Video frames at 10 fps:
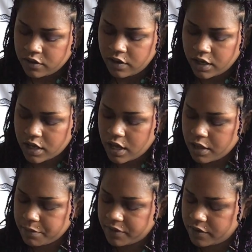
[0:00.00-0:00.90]
Ten of
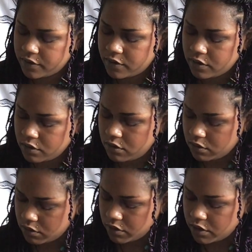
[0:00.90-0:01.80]
Cups,
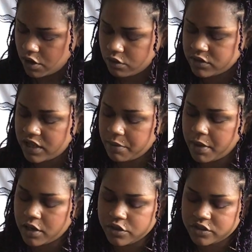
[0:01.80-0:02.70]
or no, Ten of
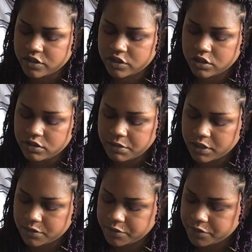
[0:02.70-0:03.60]
Pentacles, excuse me.